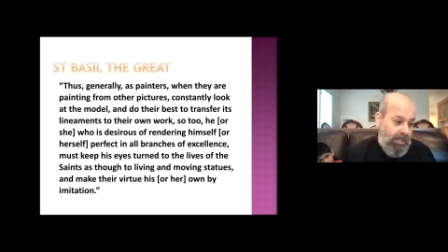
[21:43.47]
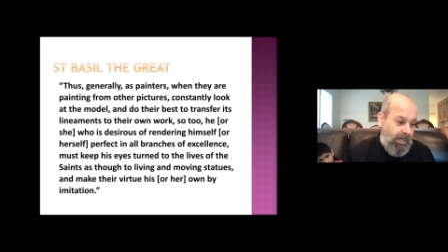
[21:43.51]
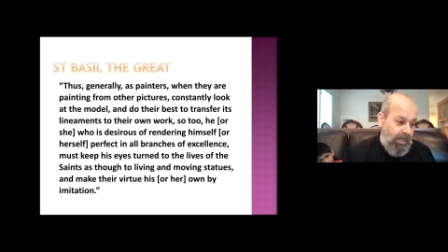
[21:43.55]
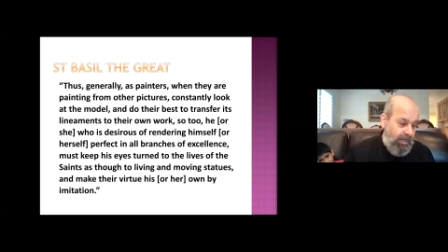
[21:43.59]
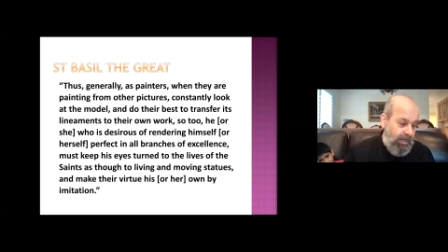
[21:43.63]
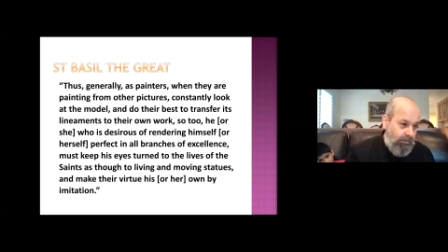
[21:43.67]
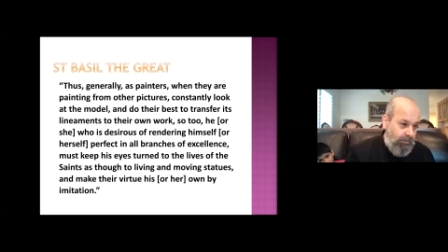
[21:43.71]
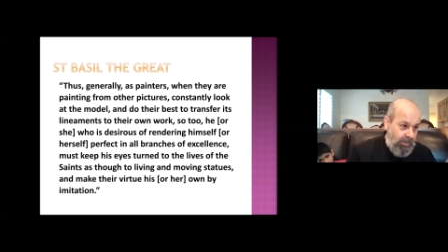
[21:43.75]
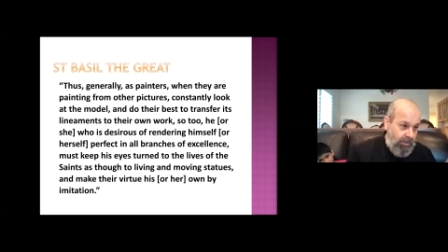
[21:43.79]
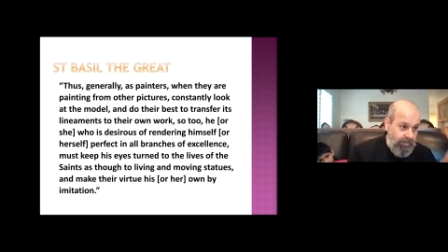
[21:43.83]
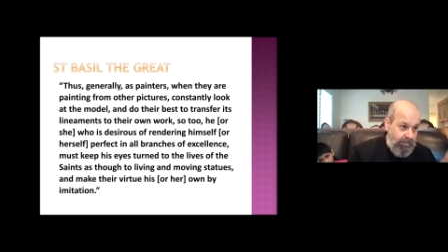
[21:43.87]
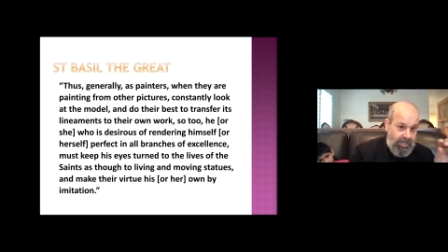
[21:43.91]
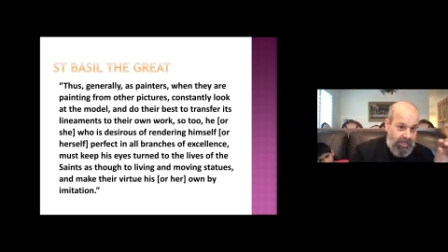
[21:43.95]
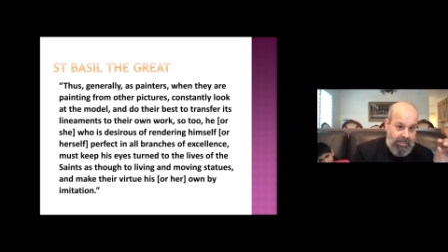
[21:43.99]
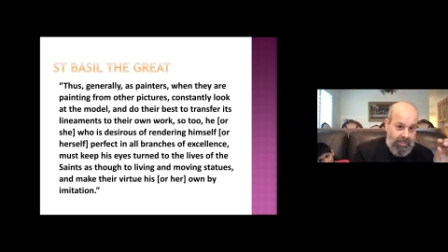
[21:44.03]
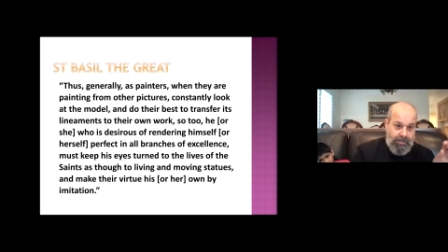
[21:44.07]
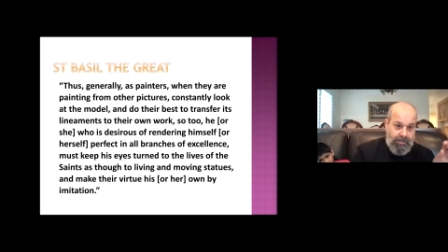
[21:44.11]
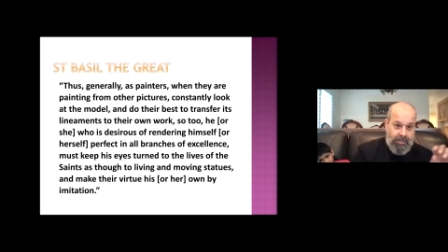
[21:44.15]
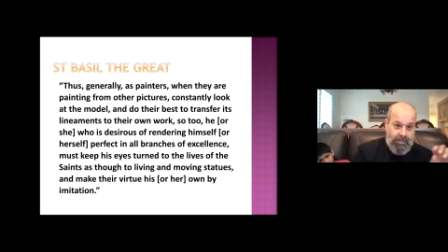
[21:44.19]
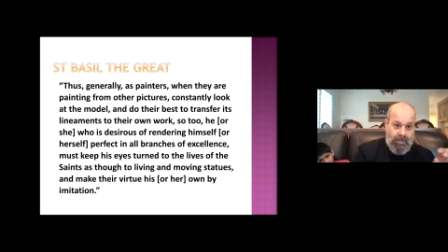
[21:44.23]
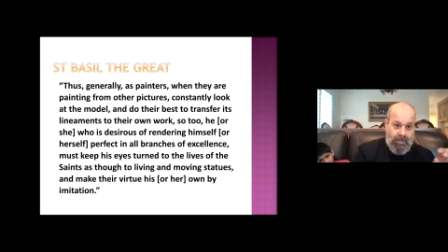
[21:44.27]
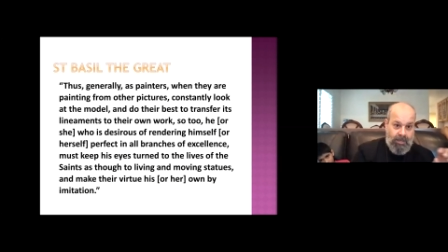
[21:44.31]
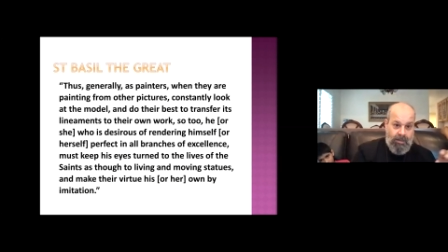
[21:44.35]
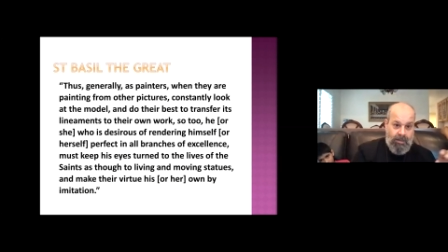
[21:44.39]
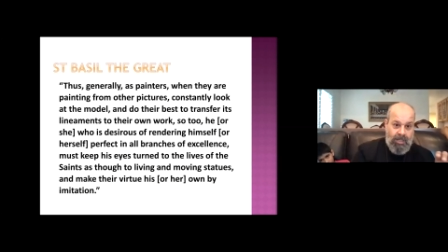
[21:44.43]
and we paint
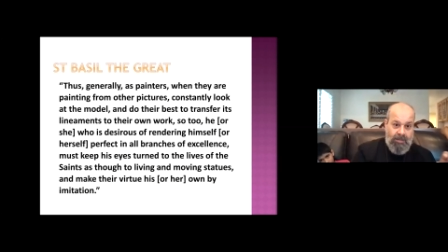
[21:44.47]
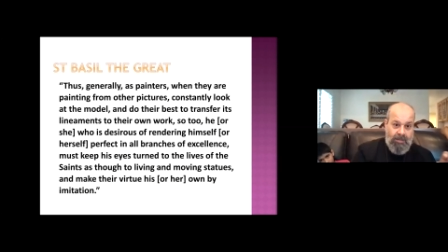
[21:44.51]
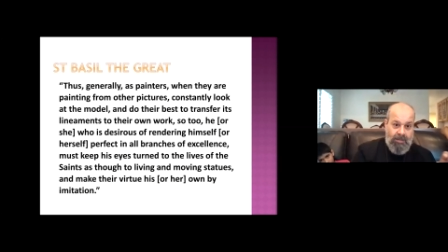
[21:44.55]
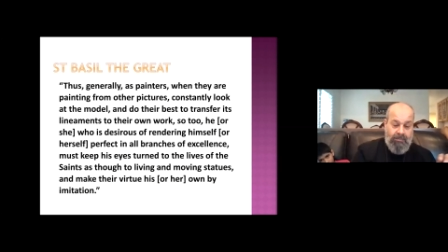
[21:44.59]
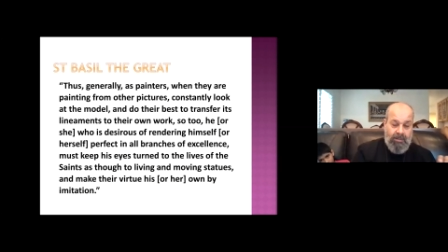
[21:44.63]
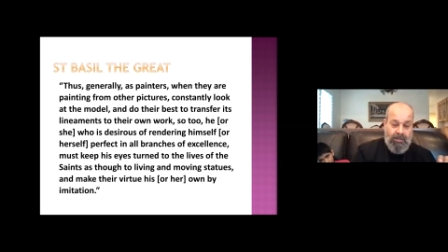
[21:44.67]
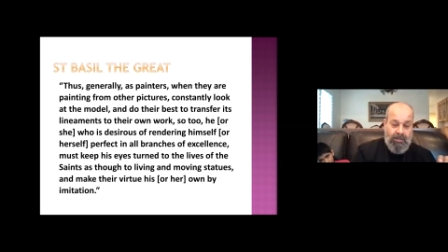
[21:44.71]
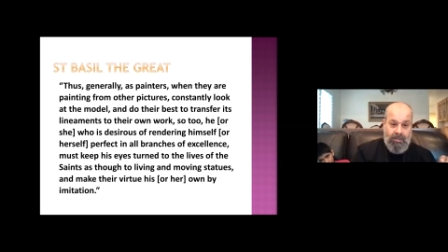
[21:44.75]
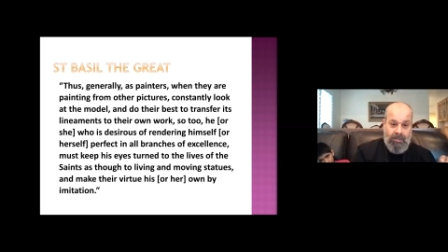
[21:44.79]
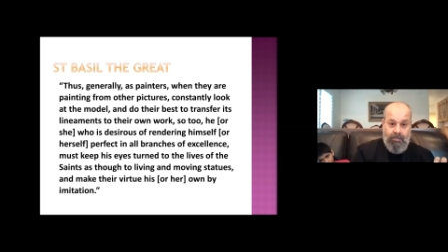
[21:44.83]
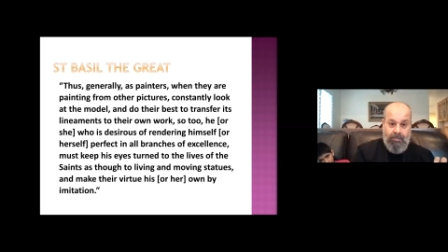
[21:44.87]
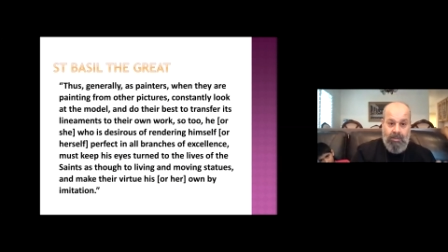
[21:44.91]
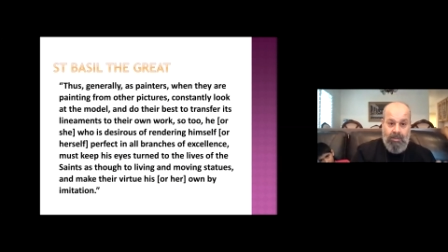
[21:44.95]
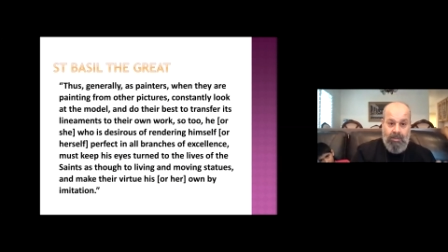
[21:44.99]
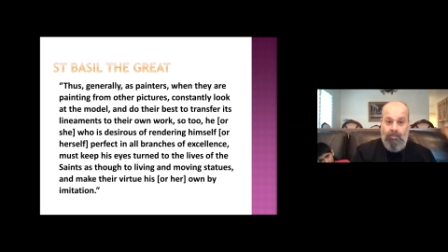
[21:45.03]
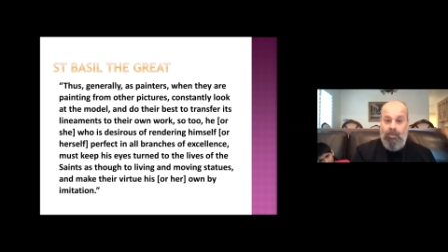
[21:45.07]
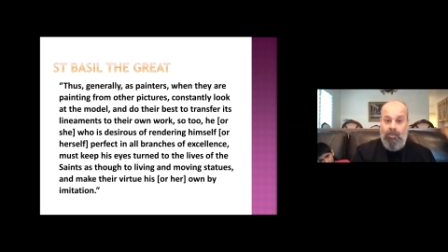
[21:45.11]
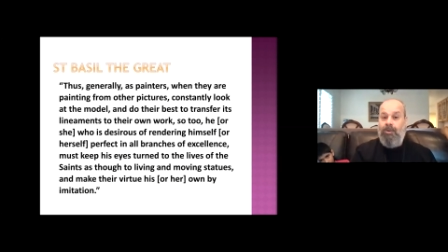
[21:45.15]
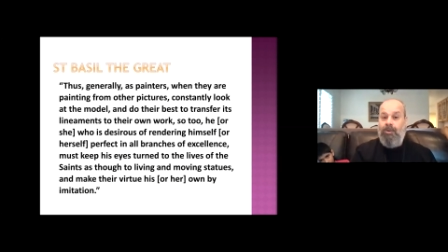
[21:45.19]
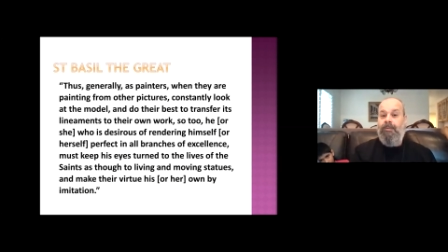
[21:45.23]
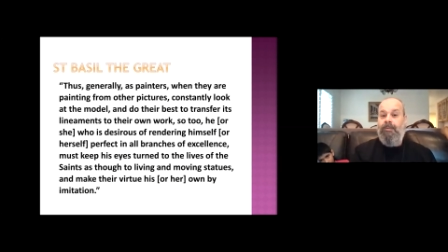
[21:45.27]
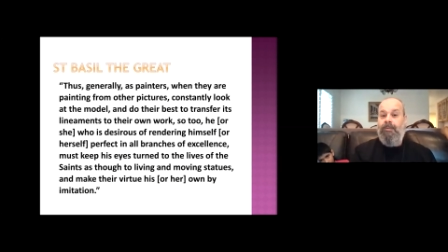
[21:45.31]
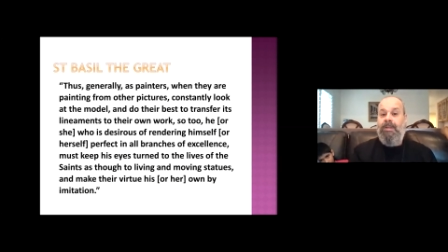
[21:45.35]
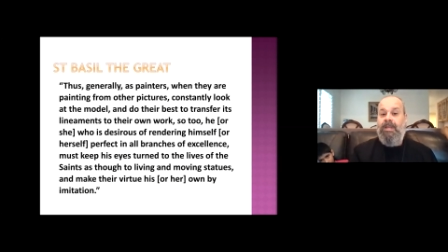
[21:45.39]
in our life a little bit more.